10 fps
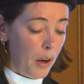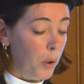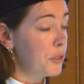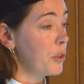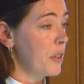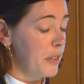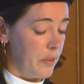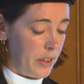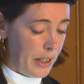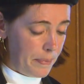
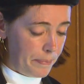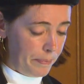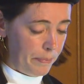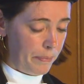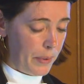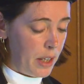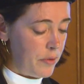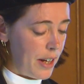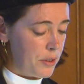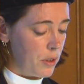Alternatively,
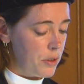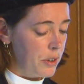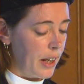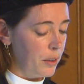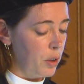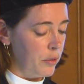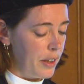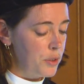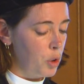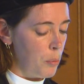investors can
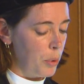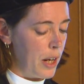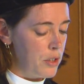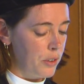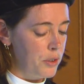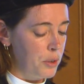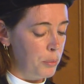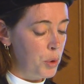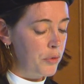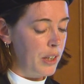convince corporations to
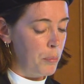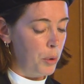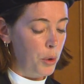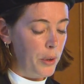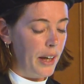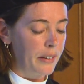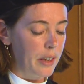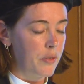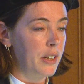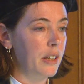move their polluting
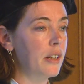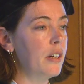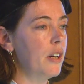activity